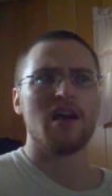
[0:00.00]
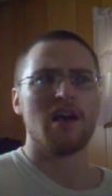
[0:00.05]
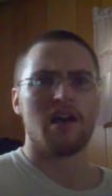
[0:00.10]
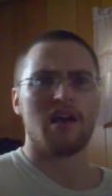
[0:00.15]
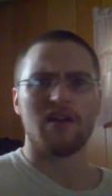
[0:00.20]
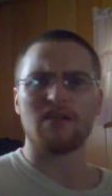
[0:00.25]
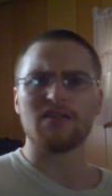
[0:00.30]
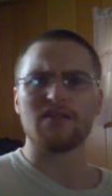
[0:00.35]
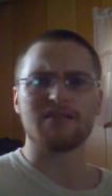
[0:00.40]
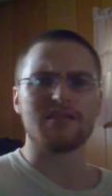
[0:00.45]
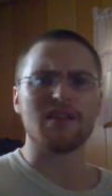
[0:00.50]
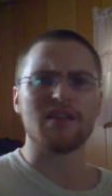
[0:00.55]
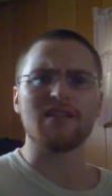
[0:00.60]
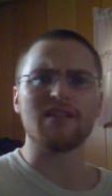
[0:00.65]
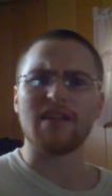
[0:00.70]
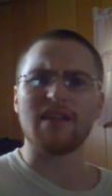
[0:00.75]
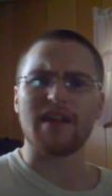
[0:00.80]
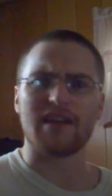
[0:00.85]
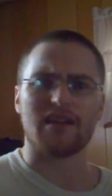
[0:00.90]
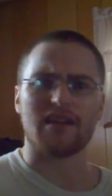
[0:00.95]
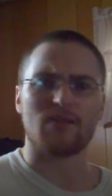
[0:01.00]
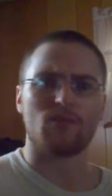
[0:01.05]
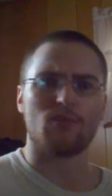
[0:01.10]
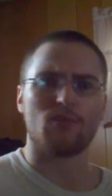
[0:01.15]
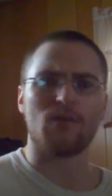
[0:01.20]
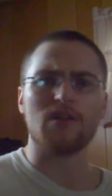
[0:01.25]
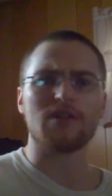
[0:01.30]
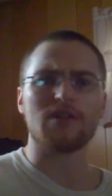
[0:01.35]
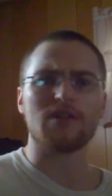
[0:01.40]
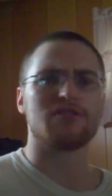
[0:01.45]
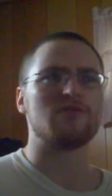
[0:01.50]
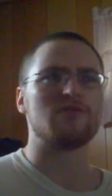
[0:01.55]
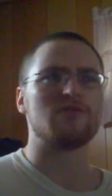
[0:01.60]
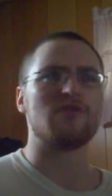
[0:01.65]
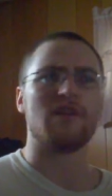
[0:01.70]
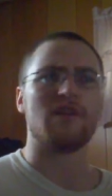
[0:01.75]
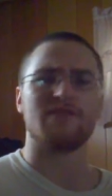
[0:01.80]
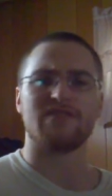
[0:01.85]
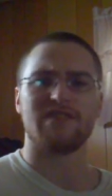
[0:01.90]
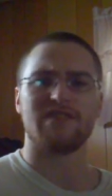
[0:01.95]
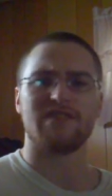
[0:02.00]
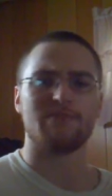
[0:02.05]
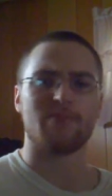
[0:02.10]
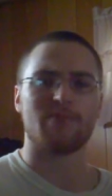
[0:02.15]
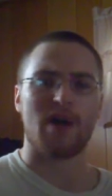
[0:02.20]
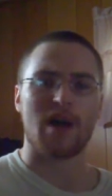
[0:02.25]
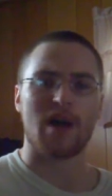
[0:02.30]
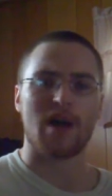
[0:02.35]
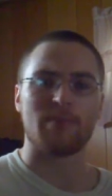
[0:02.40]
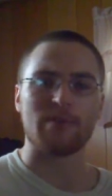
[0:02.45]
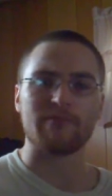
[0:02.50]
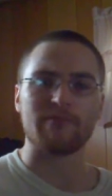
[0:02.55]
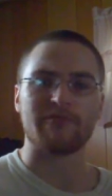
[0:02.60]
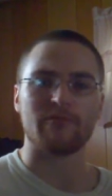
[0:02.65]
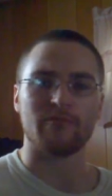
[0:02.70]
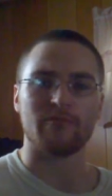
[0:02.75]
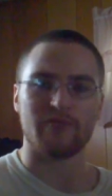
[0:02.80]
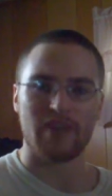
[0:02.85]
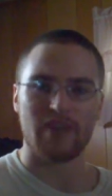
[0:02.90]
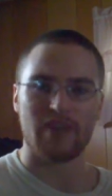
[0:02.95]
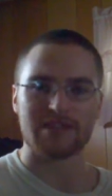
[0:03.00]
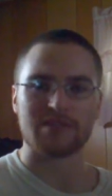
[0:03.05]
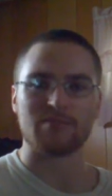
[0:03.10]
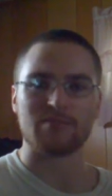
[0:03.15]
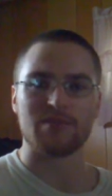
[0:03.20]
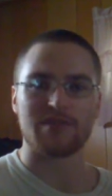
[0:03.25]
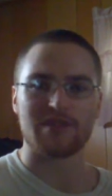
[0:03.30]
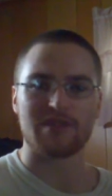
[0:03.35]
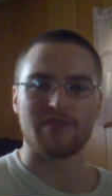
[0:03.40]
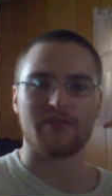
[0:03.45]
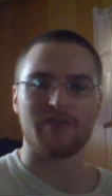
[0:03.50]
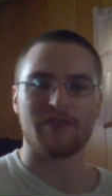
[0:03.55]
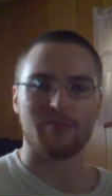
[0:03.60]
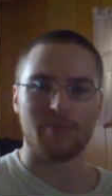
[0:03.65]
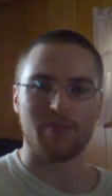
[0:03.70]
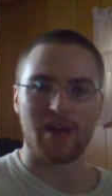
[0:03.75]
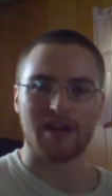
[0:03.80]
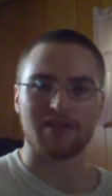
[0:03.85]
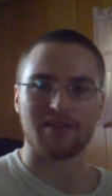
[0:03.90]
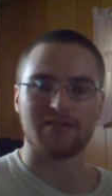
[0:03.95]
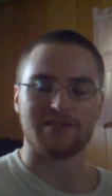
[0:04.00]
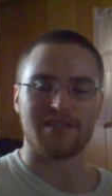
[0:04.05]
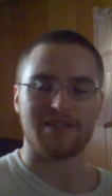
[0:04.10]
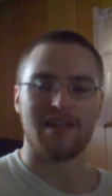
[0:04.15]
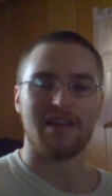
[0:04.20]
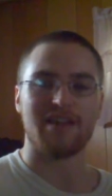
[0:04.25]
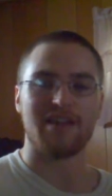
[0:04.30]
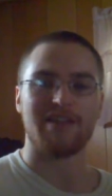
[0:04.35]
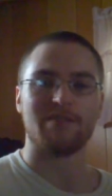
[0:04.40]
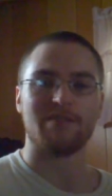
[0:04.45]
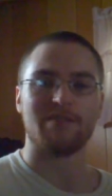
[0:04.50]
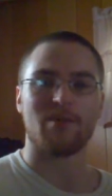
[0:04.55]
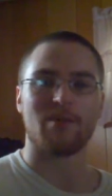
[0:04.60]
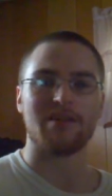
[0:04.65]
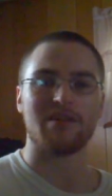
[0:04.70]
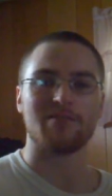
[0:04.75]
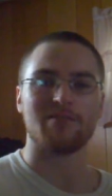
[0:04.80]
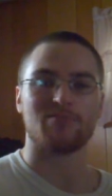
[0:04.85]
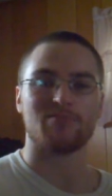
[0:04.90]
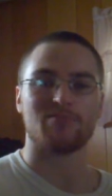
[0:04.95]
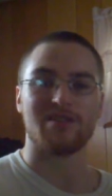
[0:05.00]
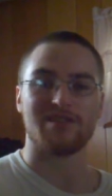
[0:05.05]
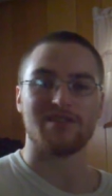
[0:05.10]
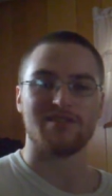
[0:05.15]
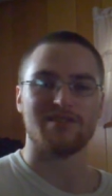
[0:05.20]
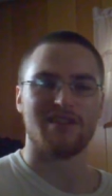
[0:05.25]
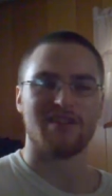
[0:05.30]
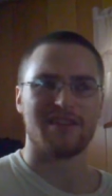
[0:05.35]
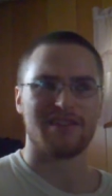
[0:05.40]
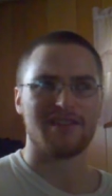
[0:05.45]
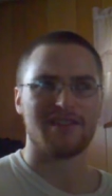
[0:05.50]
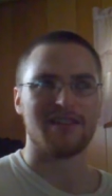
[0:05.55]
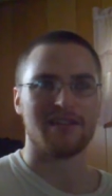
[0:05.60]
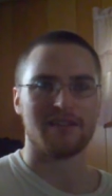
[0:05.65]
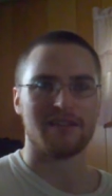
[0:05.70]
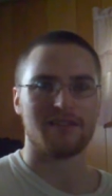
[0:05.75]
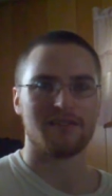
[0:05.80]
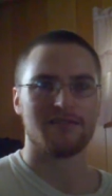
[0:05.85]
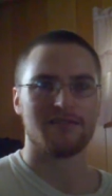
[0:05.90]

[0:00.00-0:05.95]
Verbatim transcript: and all of a sudden, like, one or two I've seen pop up of that specific model, taking it apart, I think.